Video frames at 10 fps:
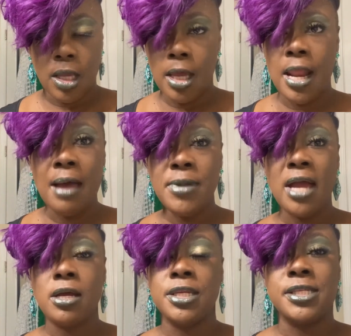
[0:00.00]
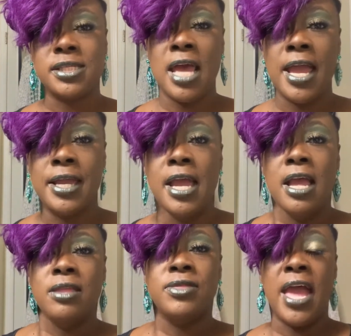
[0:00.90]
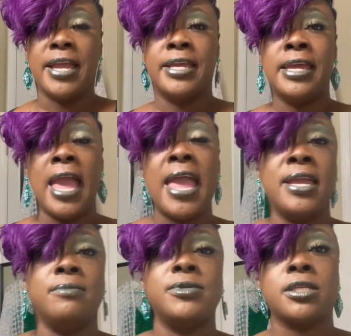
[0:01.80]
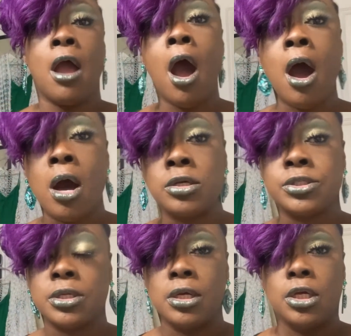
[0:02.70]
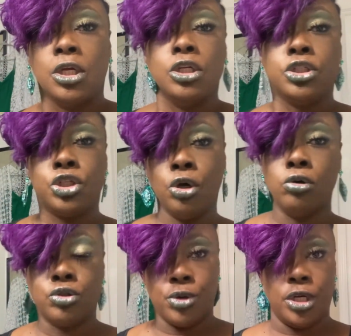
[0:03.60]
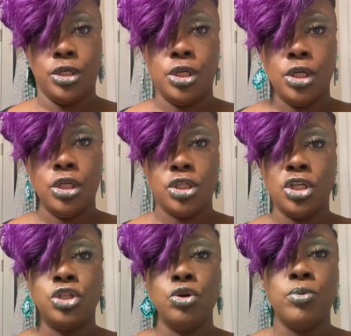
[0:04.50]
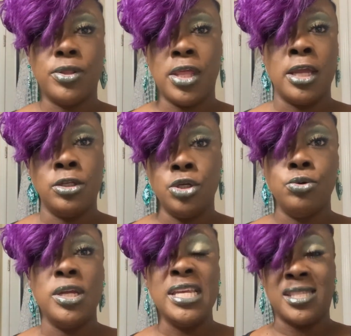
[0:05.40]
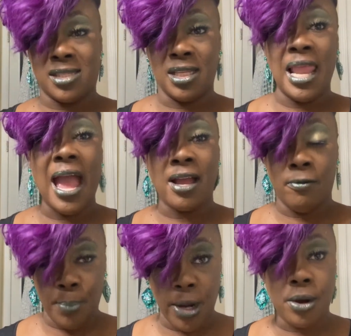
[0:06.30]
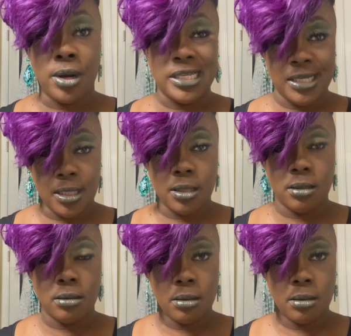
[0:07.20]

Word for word: And I'm not going to say that games cause children to do what they do. It's the lack of parenting.